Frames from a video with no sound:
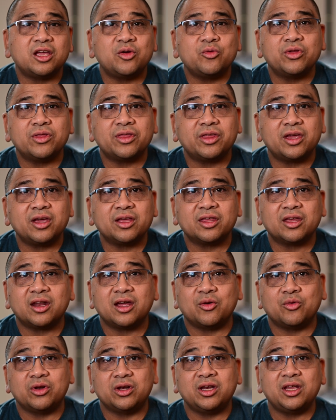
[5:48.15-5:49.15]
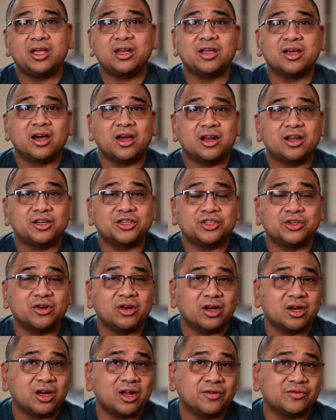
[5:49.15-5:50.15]
you wouldn't think that I would need guiding
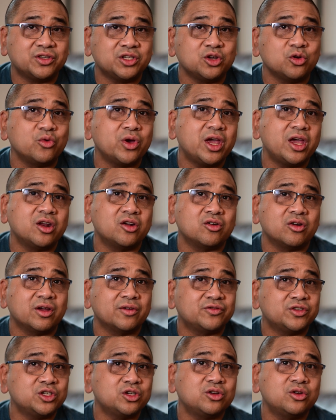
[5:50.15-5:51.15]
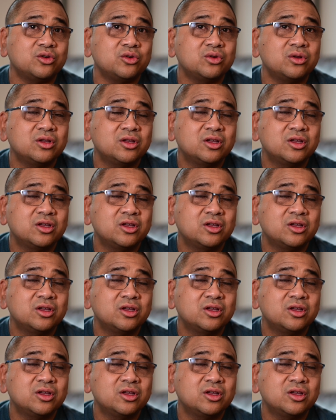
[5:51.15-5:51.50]
shooting at f2.8 or f2,